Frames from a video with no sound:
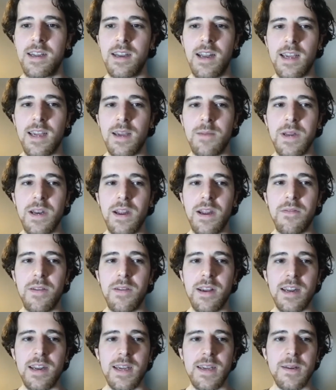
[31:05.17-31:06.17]
Like, I mean, I
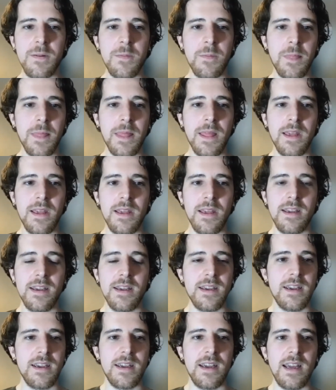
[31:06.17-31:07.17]
think like
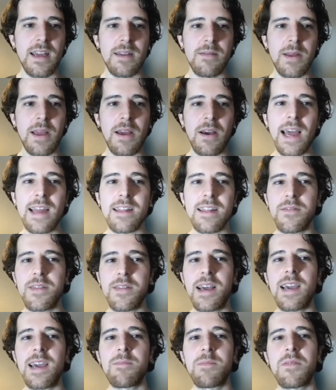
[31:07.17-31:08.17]
ahead of
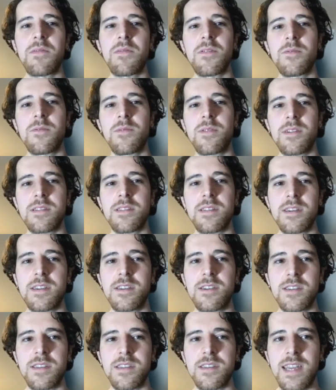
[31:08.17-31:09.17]
time, if you were to
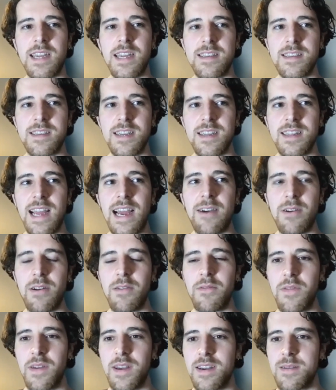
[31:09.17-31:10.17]
just sit down
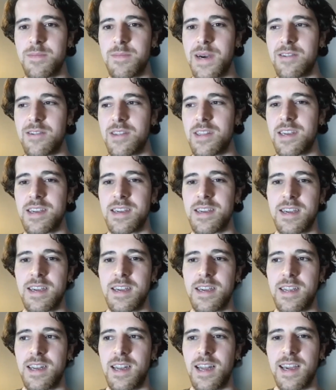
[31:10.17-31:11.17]
and think about it,
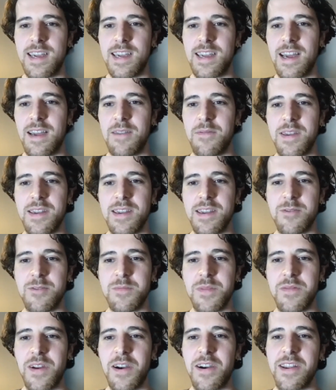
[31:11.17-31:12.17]
like, I think it would
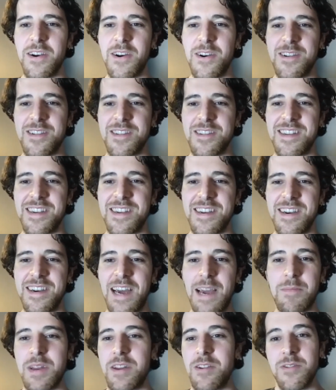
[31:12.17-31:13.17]
be very hard to,
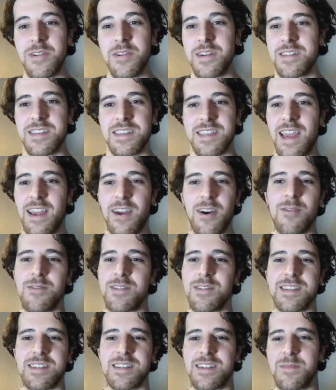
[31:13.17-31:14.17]
I mean, you could say, oh,
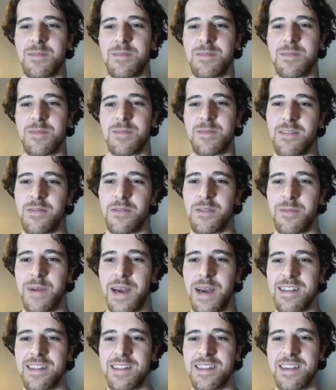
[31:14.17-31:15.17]
this is going to be the end of
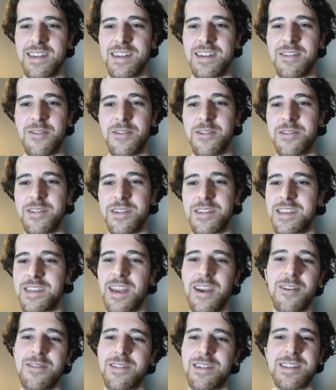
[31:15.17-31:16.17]
humanity, or you could
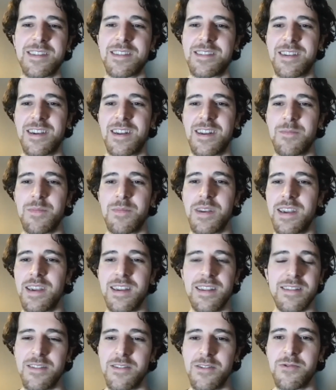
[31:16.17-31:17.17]
say, oh, this is going to
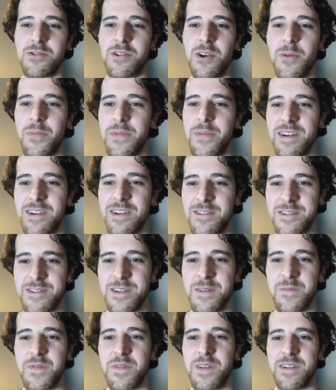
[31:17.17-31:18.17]
be utopia or
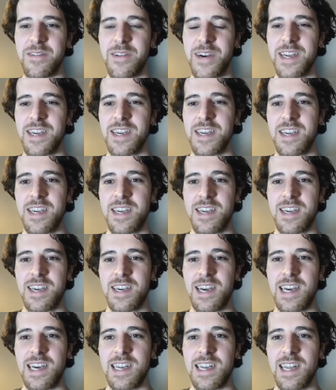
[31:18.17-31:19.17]
something, right?
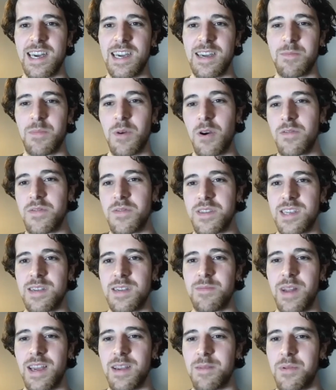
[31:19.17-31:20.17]
And like, both
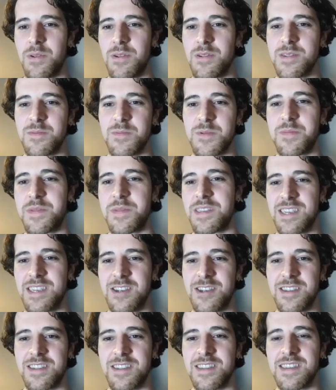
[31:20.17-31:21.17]
seem like plausible
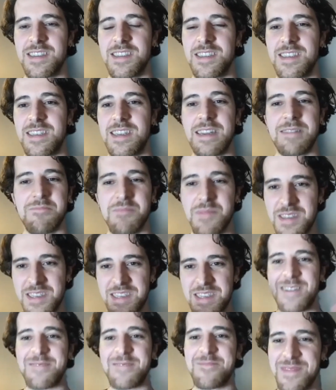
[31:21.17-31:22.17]
positions in
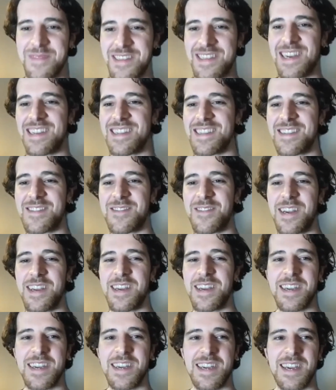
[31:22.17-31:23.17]
some sense,
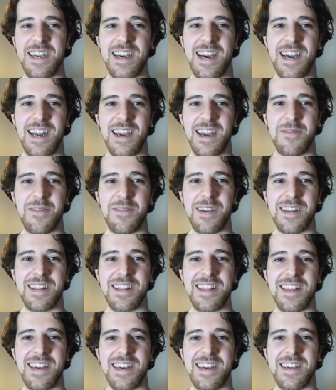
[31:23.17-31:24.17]
right? And I
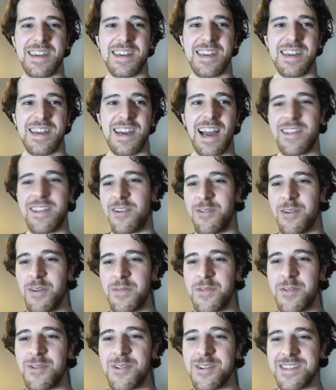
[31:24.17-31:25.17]
think that, I don't know,
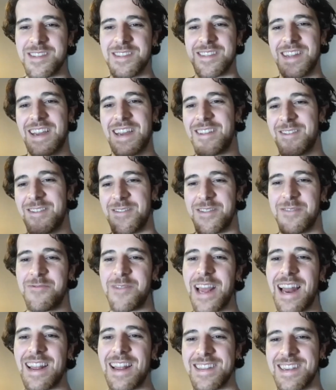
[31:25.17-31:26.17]
of course, I don't know, the
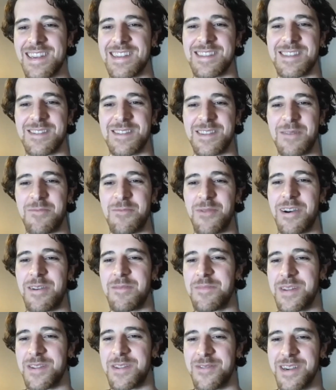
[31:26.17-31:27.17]
reality is somewhere
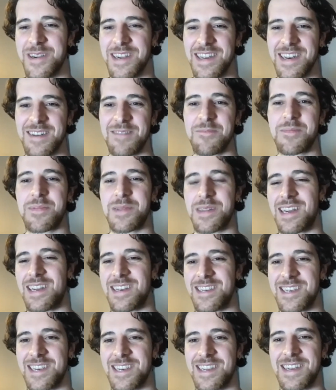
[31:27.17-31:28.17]
in between,
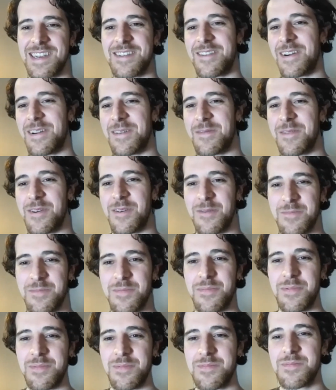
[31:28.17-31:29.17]
potentially, or I don't know,
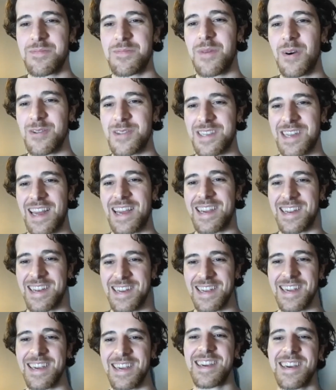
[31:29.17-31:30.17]
most
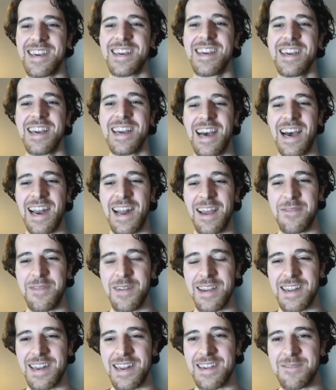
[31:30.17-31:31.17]
likely. And I
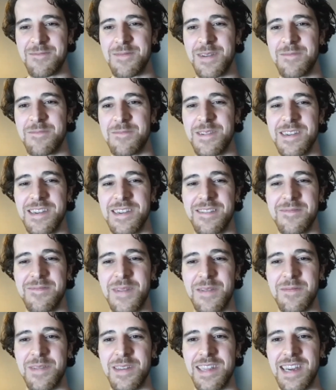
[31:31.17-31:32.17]
think like
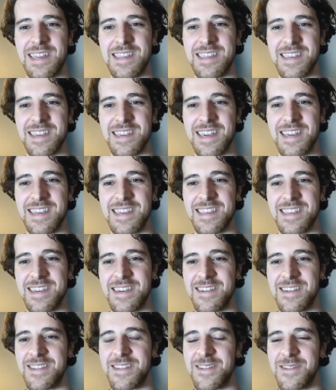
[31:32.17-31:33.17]
maybe that's the case
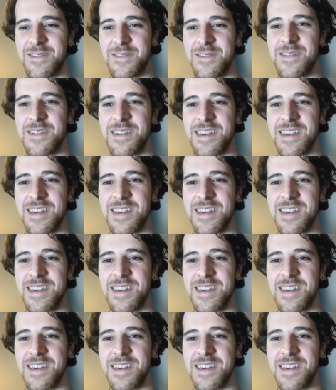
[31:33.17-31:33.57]
here too.